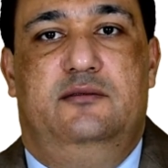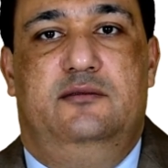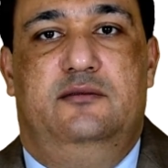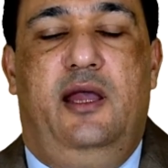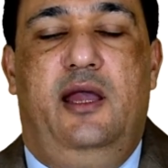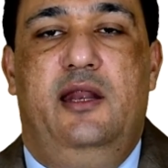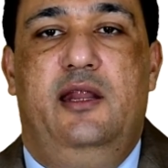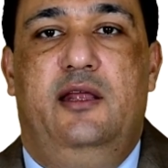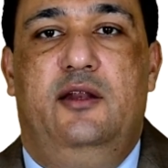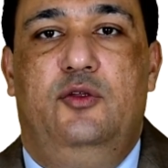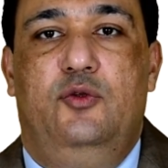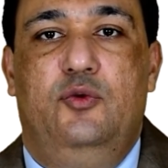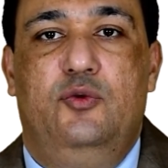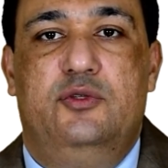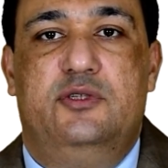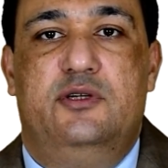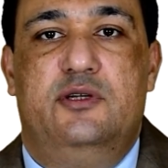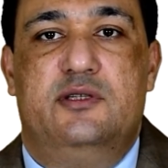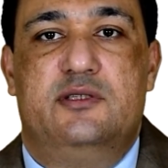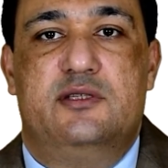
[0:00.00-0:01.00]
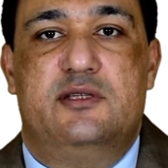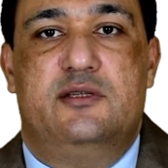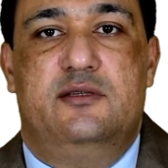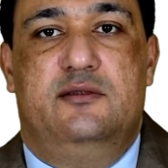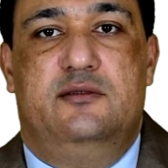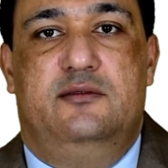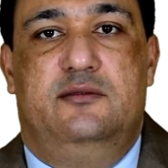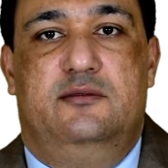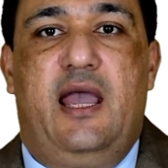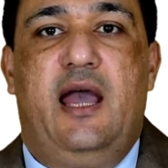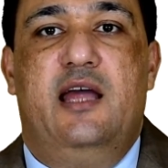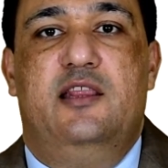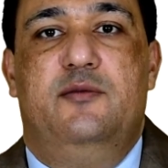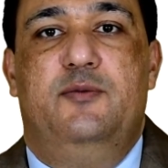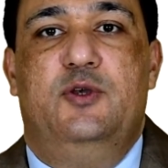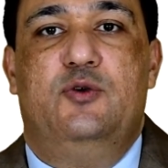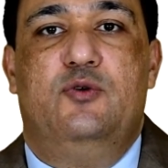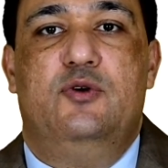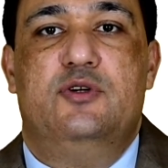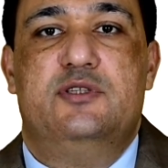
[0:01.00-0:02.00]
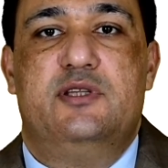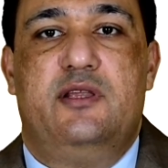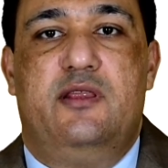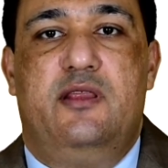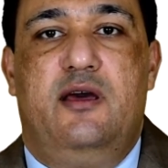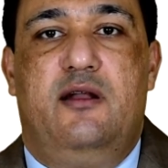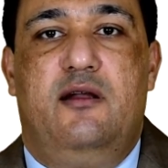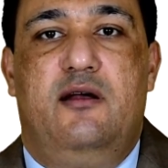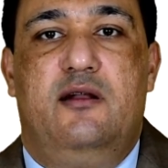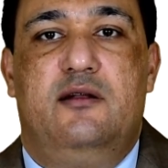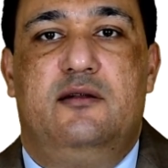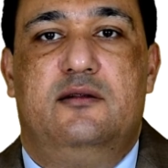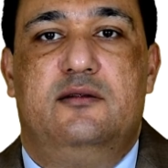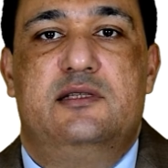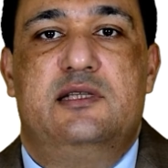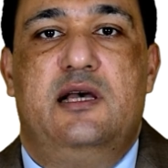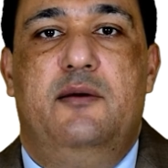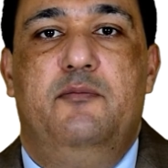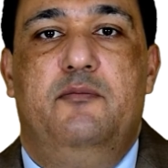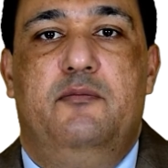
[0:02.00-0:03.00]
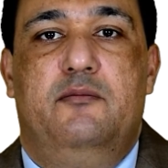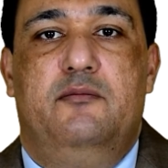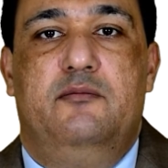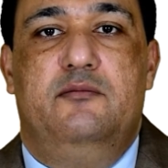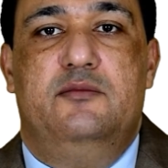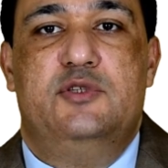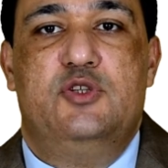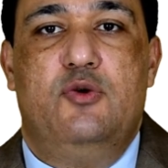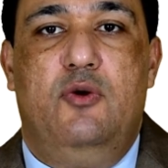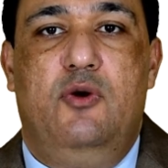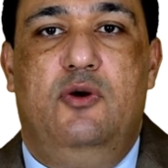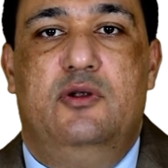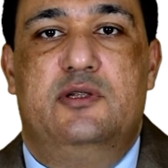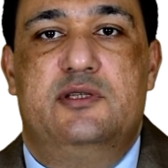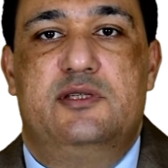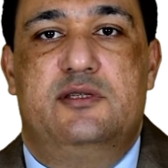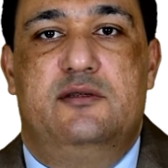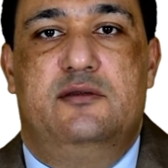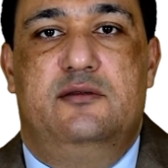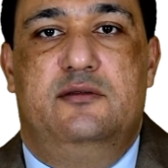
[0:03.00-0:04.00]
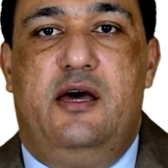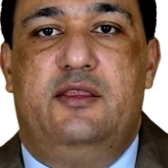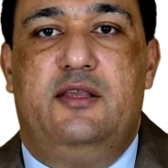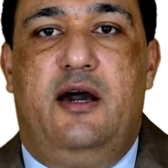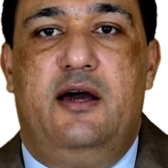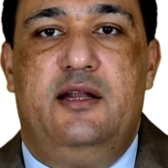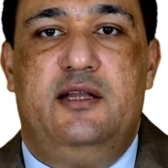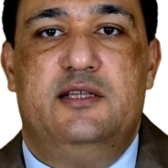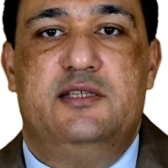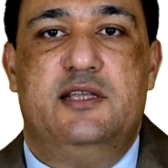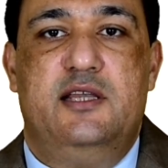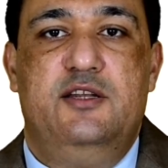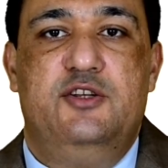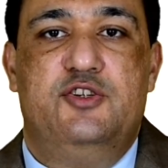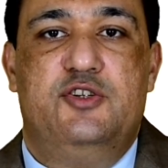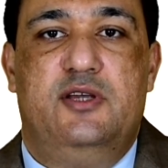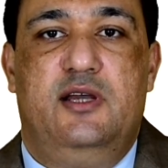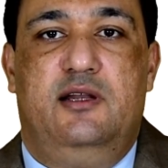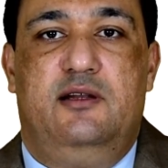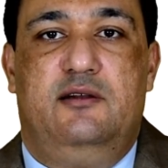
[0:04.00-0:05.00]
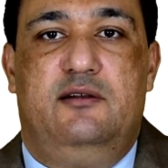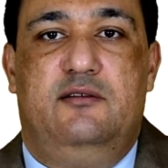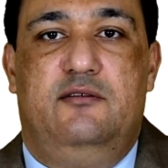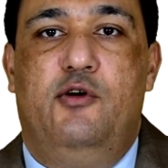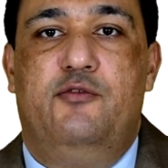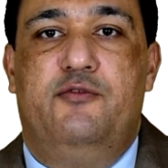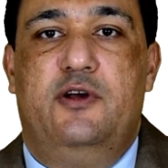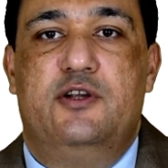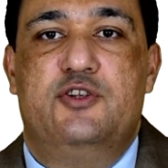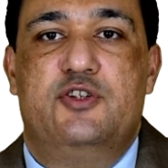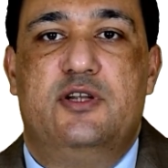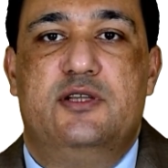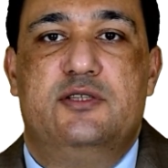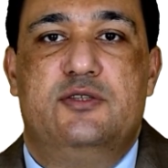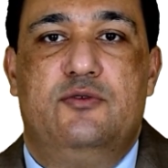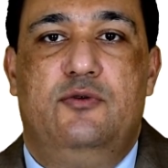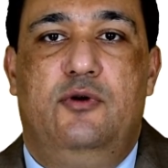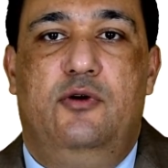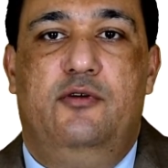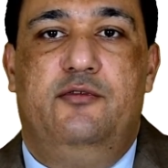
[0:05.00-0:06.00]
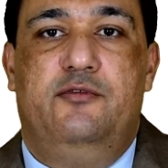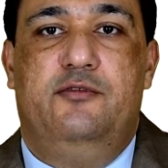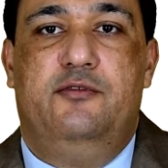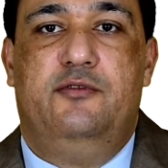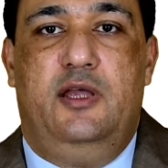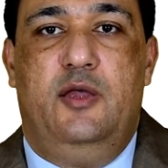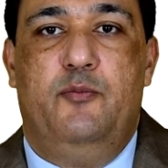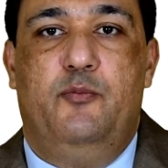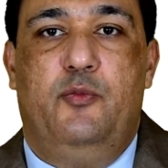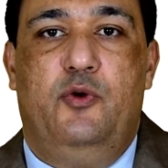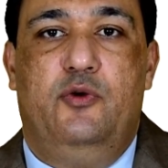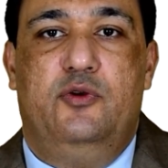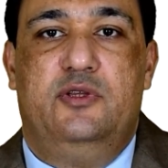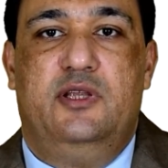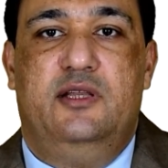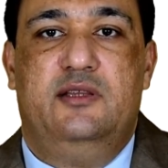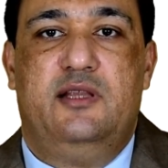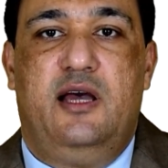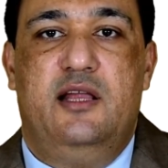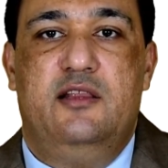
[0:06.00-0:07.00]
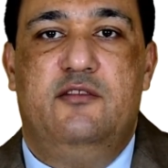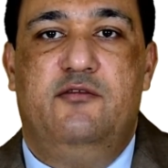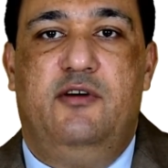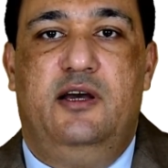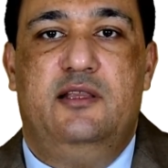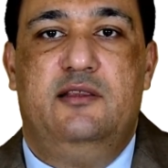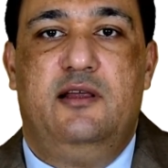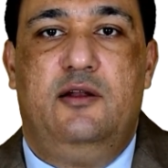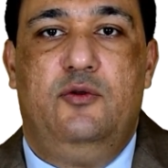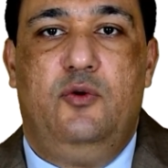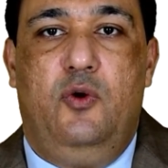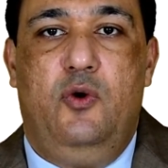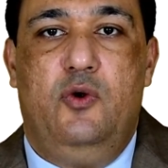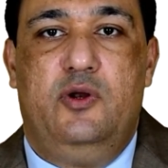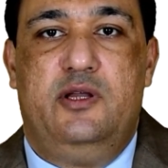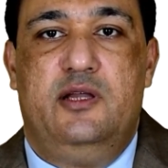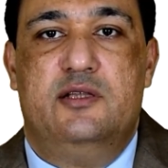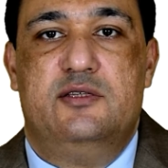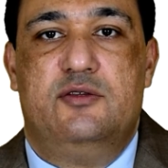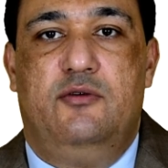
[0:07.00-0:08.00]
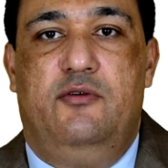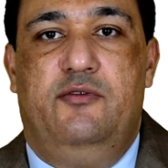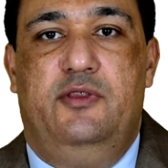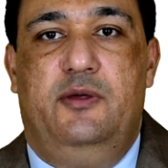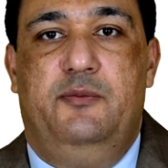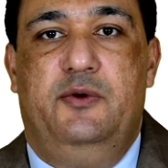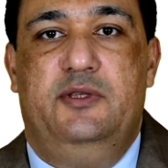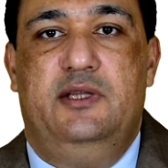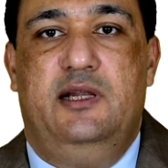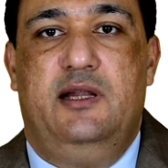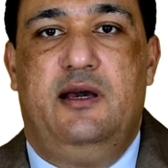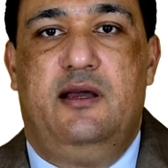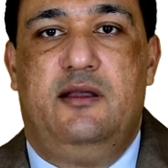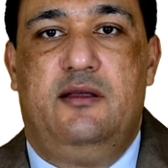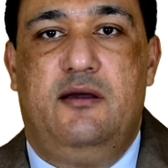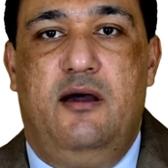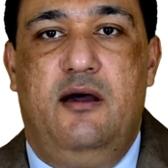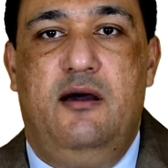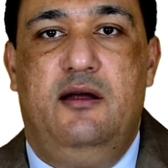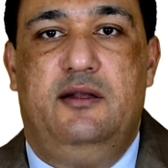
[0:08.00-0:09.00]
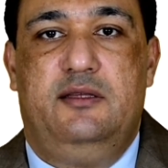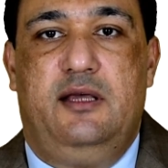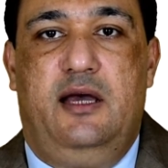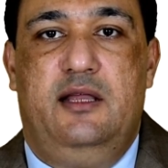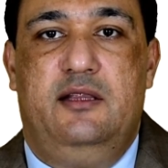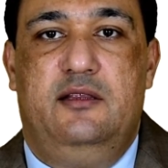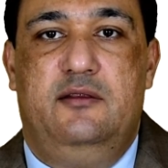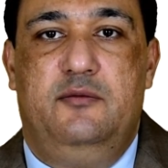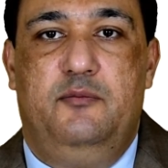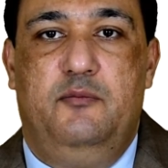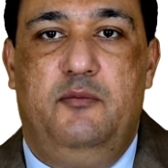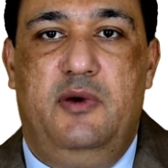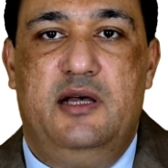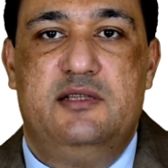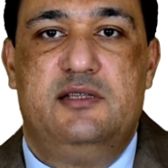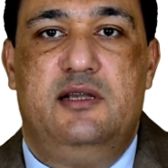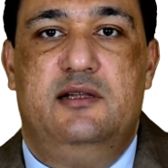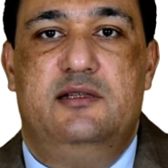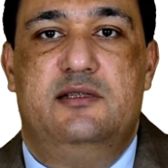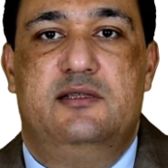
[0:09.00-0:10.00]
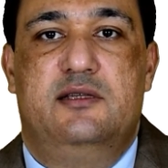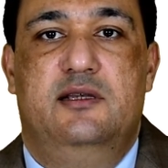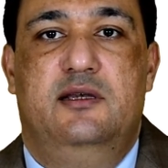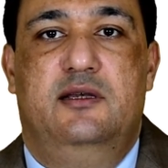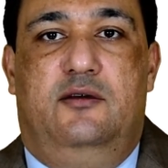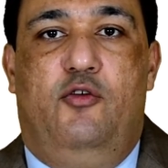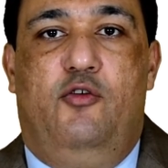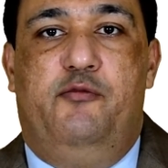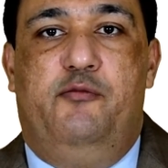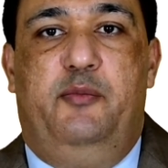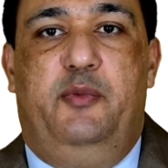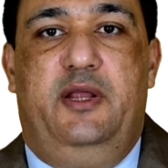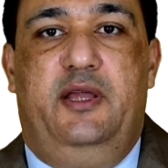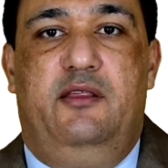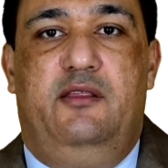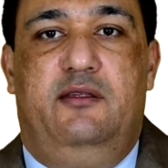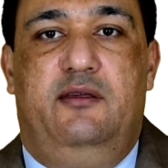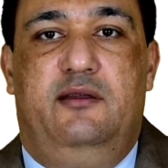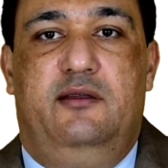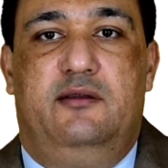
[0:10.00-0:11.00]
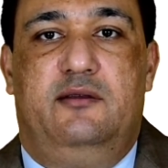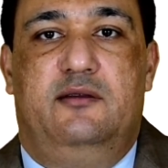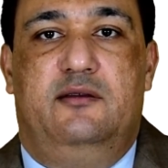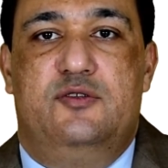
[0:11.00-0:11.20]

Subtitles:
any nutrients, and because there are some salts that are essential for functions of important and vital organs of the body, like heart and muscles of breathing.